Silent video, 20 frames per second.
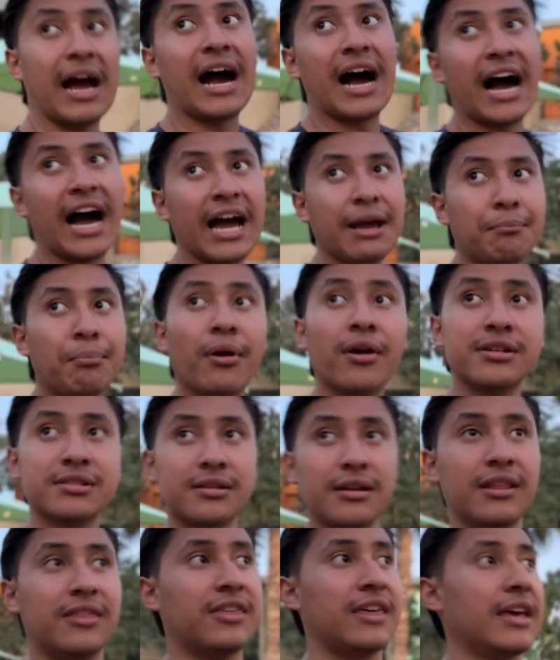I
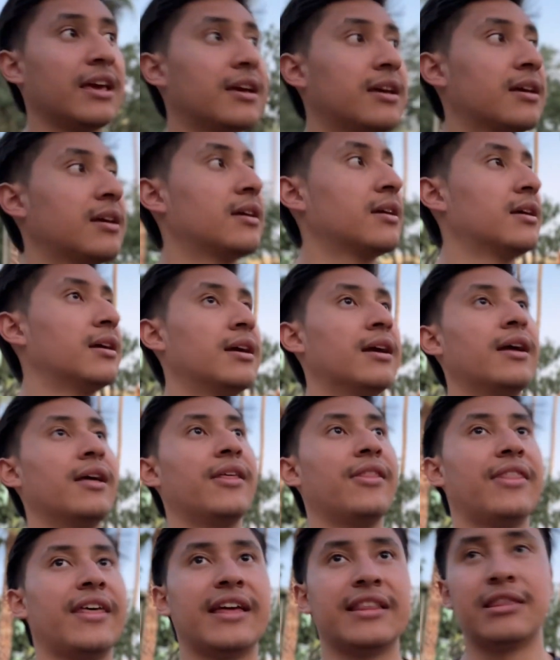personally think
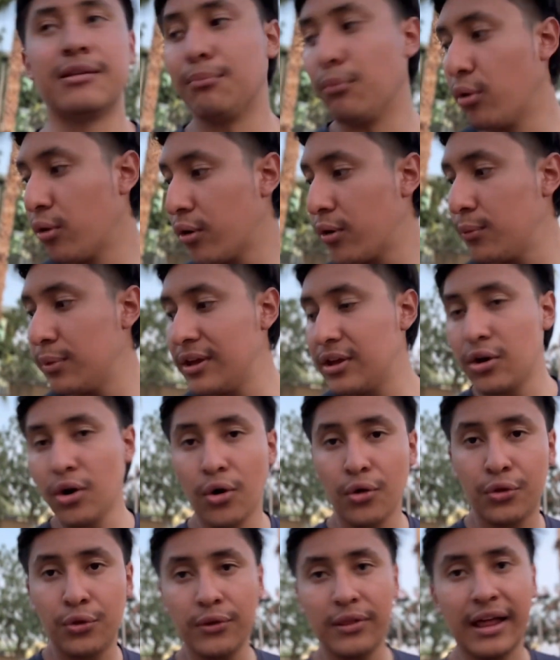that the more we
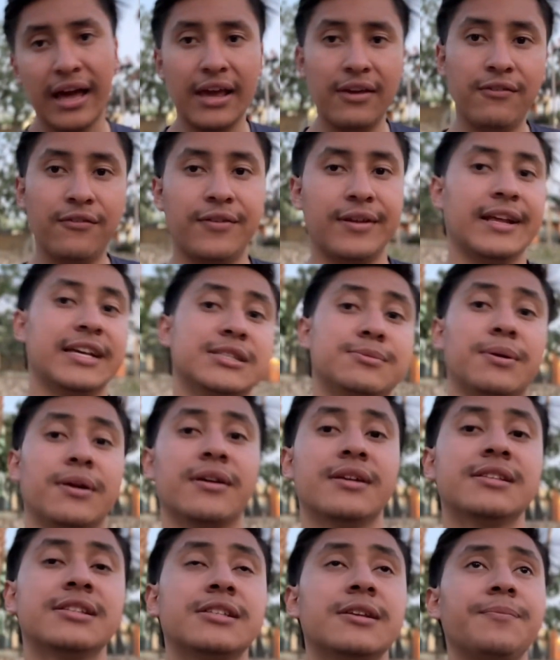go through life and
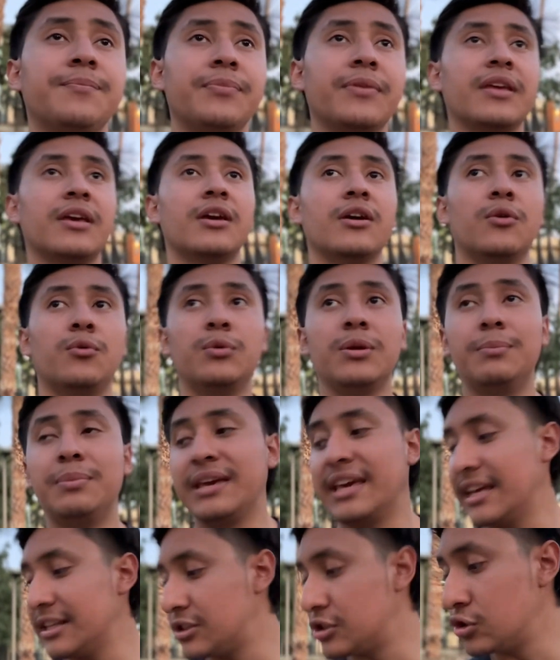experience, we
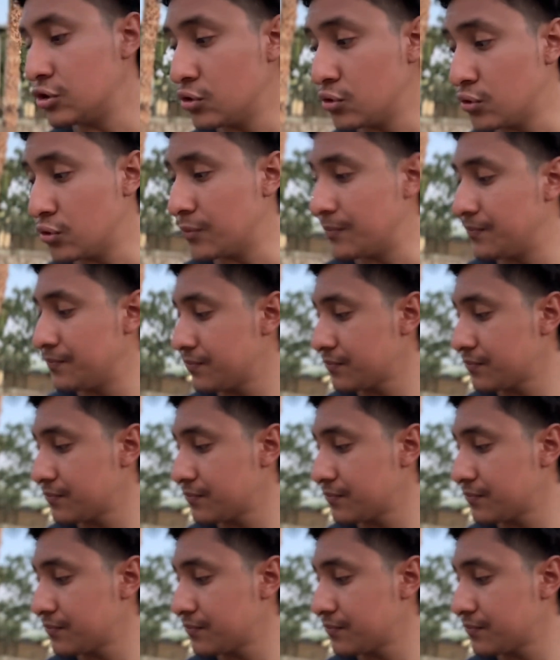begin to